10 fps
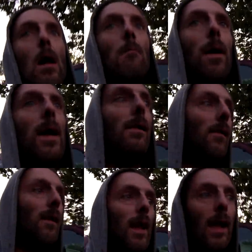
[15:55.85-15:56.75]
but it
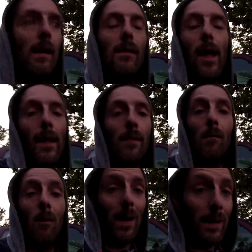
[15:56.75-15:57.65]
just can't take the
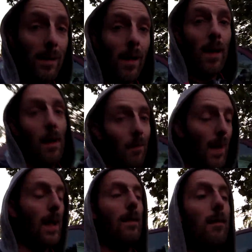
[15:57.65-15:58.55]
weight.
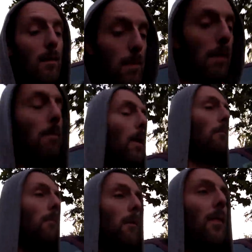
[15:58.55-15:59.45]
That is the big
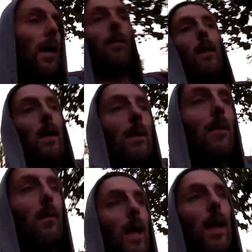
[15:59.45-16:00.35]
problem with that thing. It
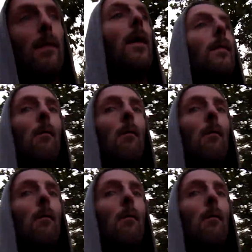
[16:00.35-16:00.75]
just can't take the